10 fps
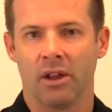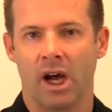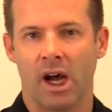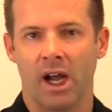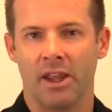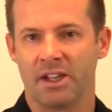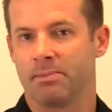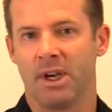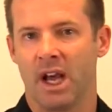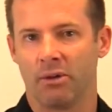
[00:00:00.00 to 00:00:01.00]
That's
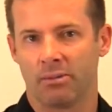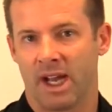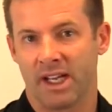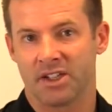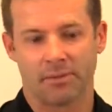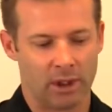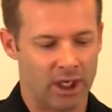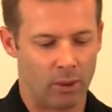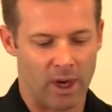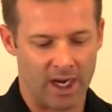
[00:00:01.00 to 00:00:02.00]
been out, I guess, for a
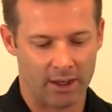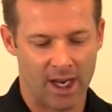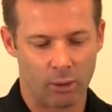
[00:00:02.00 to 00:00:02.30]
little while now,